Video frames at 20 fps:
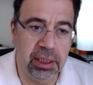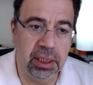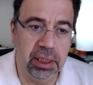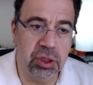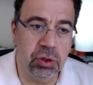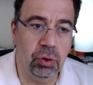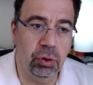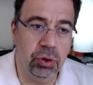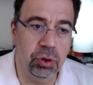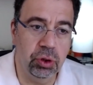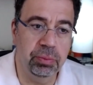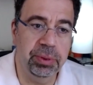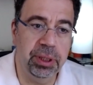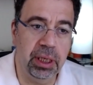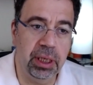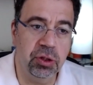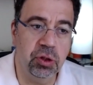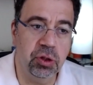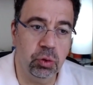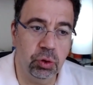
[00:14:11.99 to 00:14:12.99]
It's going to
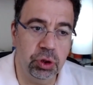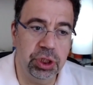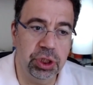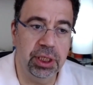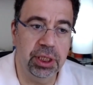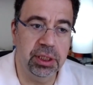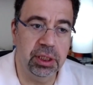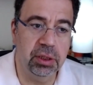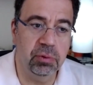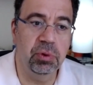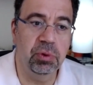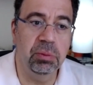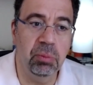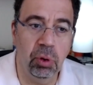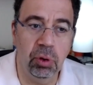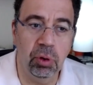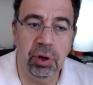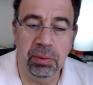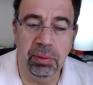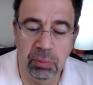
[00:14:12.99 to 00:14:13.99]
be associated with
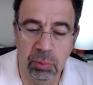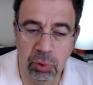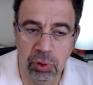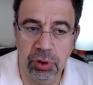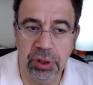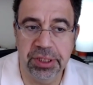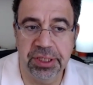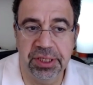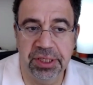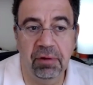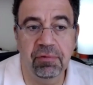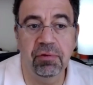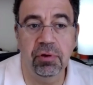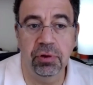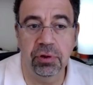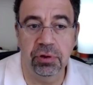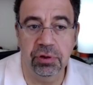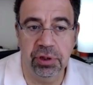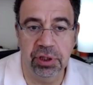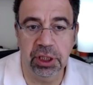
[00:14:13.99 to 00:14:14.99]
more and more
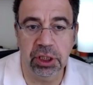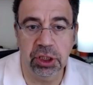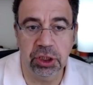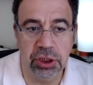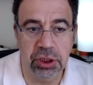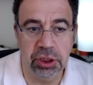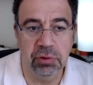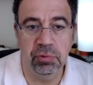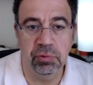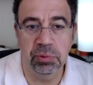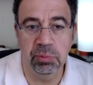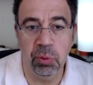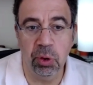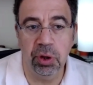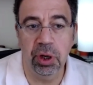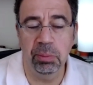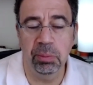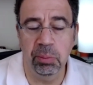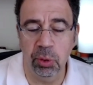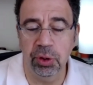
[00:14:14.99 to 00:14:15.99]
self-contradictions, with more
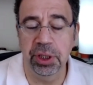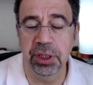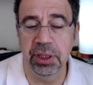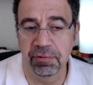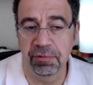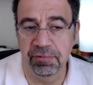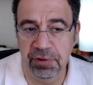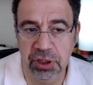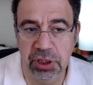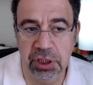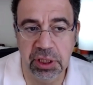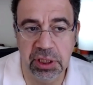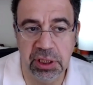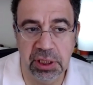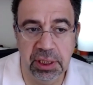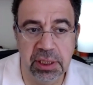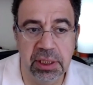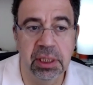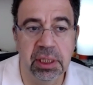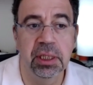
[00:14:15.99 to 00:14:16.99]
and more
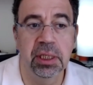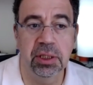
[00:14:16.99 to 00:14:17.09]
inefficiencies.